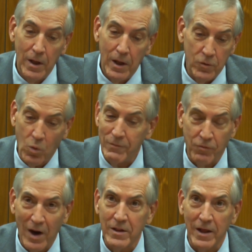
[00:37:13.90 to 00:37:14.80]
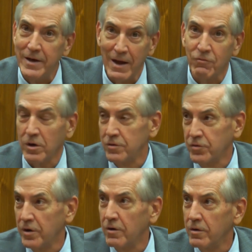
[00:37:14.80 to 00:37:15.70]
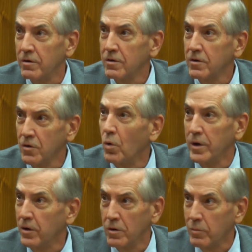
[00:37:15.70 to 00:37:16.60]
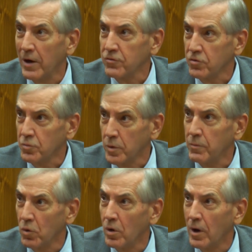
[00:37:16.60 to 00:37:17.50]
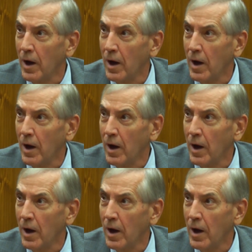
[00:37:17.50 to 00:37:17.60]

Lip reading: and quite frankly, I never considered going to the Nebraska Supreme Court.